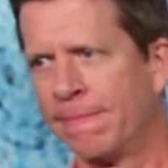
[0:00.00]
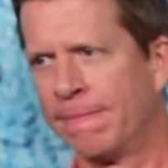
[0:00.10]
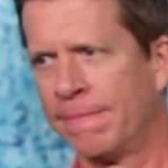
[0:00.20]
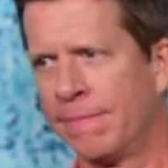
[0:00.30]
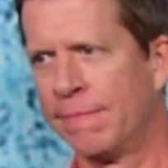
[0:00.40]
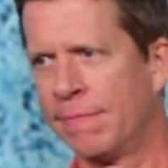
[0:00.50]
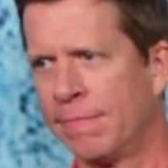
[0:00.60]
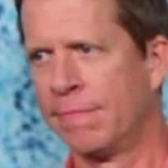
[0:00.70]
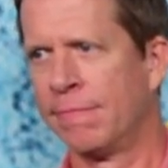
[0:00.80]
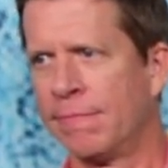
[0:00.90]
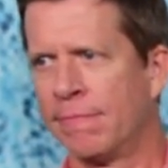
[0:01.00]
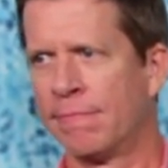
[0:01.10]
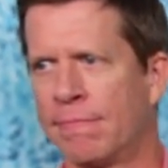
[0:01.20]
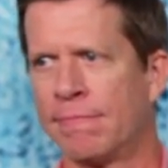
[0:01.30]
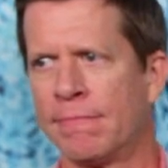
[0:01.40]

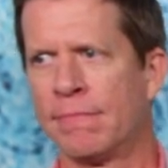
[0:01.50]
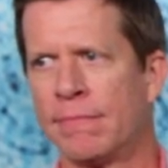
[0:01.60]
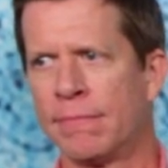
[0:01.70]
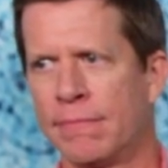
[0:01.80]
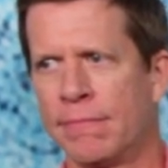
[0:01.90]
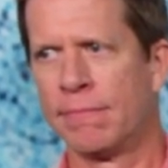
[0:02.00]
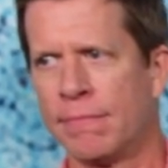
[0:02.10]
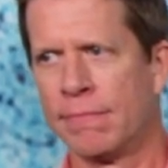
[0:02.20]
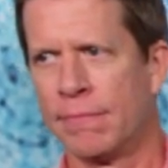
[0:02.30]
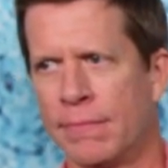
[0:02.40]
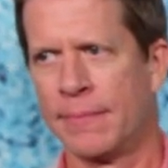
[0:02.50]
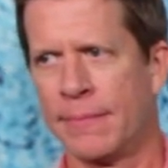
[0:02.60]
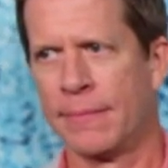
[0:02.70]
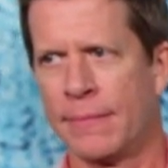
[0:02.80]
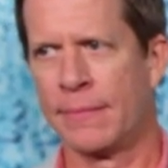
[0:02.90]

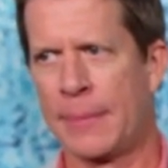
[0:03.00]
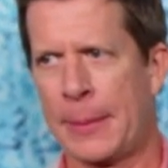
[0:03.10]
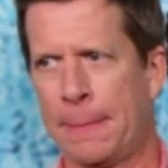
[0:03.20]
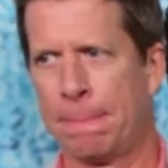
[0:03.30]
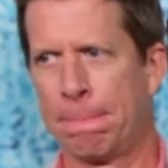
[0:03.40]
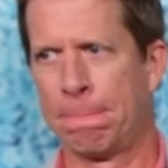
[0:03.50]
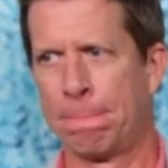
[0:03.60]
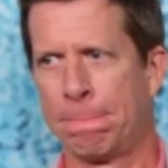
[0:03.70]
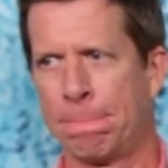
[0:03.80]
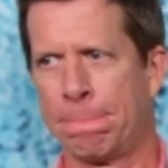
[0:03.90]
No words are spoken by the person on screen.